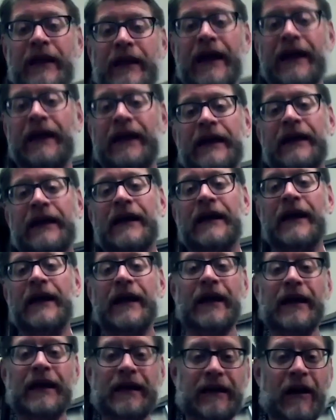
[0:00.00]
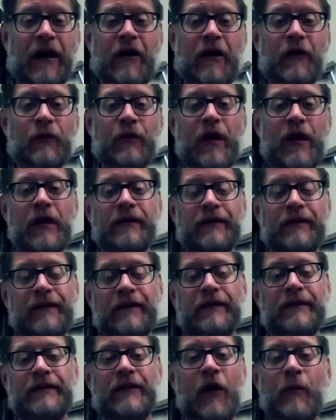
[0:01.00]
but
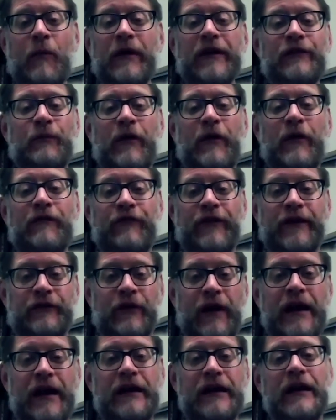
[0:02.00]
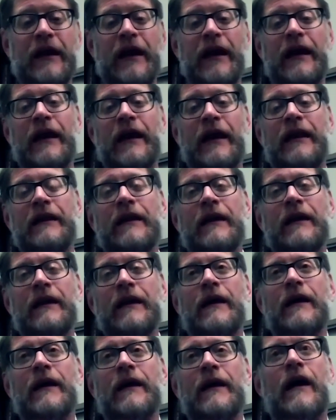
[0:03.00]
nobody's perfect, right? And
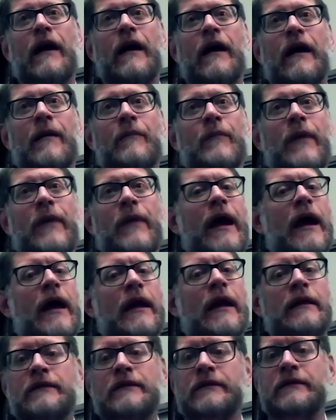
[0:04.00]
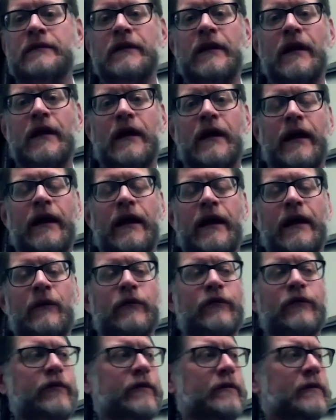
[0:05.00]

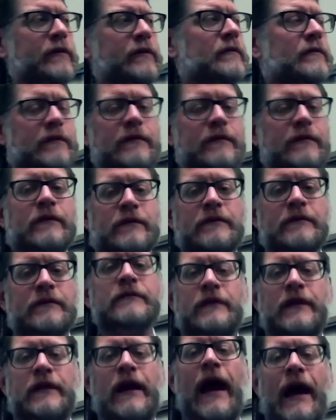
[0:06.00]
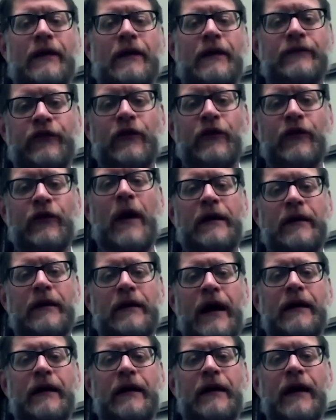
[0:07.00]
it was, so
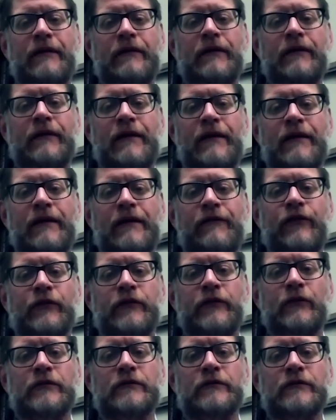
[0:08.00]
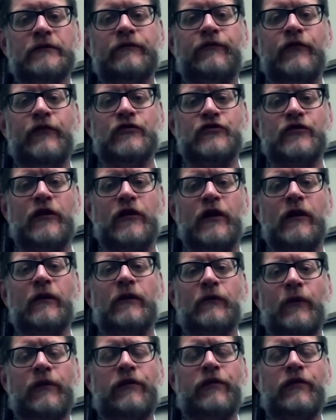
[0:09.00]
I feel you for
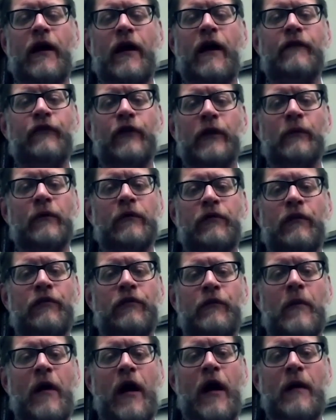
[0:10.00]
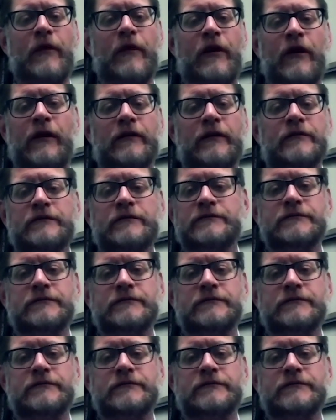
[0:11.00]
sure with the hovering with the thermometer.